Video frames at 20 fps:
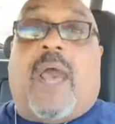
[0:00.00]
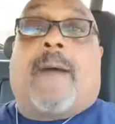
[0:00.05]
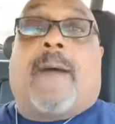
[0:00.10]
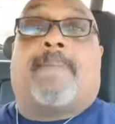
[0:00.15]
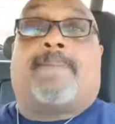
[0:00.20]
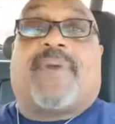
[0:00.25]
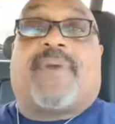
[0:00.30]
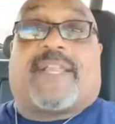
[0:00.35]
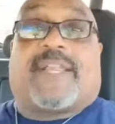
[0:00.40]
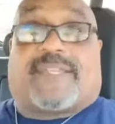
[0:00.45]

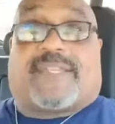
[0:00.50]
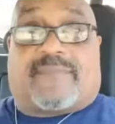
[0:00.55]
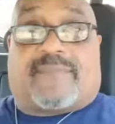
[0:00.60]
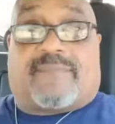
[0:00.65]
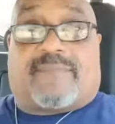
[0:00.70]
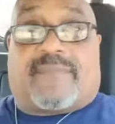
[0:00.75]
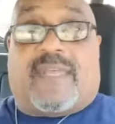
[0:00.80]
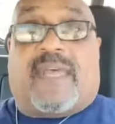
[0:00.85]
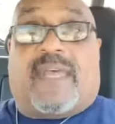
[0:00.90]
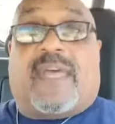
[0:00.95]
but
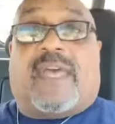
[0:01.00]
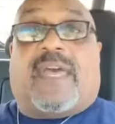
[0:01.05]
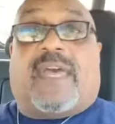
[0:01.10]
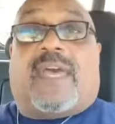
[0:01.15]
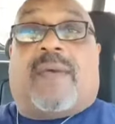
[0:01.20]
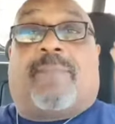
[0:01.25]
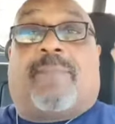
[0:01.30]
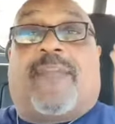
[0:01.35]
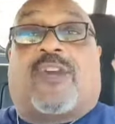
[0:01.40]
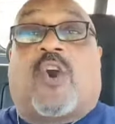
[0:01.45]

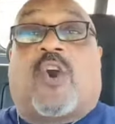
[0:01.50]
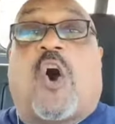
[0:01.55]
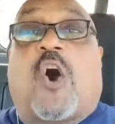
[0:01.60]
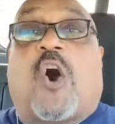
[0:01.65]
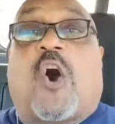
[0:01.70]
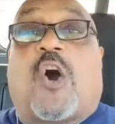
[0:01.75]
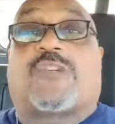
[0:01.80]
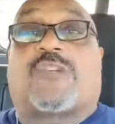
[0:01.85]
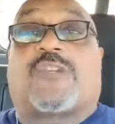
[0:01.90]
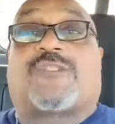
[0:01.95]

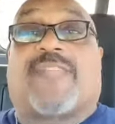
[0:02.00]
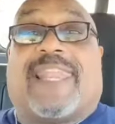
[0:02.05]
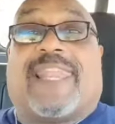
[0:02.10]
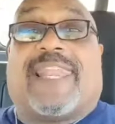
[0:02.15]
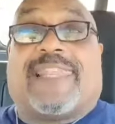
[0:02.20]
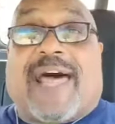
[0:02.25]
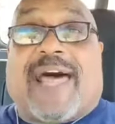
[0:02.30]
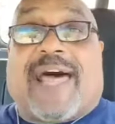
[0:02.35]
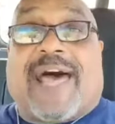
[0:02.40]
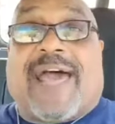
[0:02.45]
because they
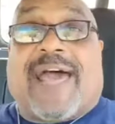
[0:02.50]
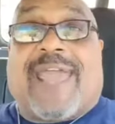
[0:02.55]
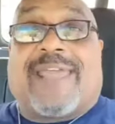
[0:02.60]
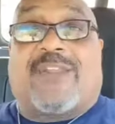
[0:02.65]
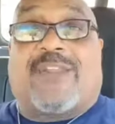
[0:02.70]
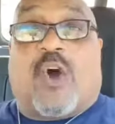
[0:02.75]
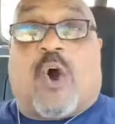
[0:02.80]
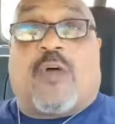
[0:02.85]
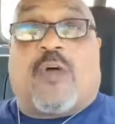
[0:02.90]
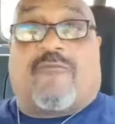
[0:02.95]

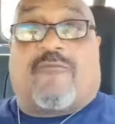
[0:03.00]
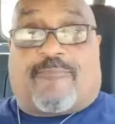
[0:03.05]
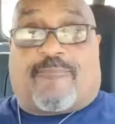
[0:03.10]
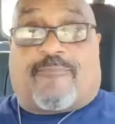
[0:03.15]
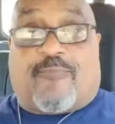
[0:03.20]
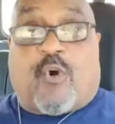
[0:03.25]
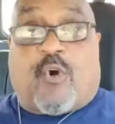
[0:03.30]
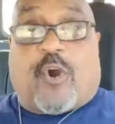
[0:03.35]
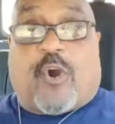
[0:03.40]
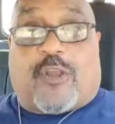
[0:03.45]
lied on the
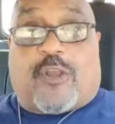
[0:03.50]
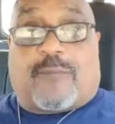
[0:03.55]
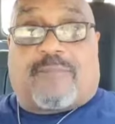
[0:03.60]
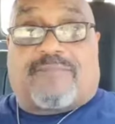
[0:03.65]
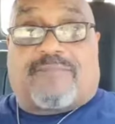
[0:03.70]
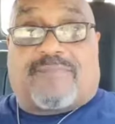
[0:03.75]
report